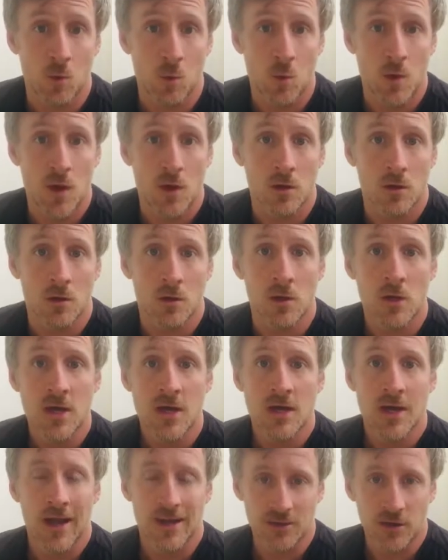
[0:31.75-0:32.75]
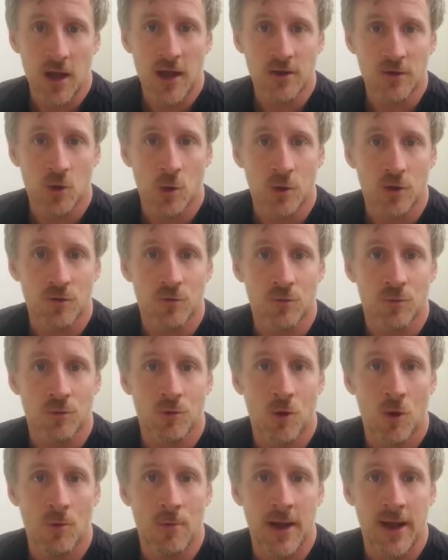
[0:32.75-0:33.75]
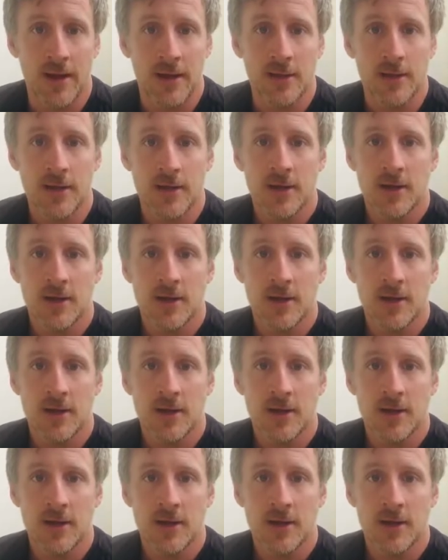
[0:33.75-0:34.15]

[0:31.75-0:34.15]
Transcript: will and going through probate,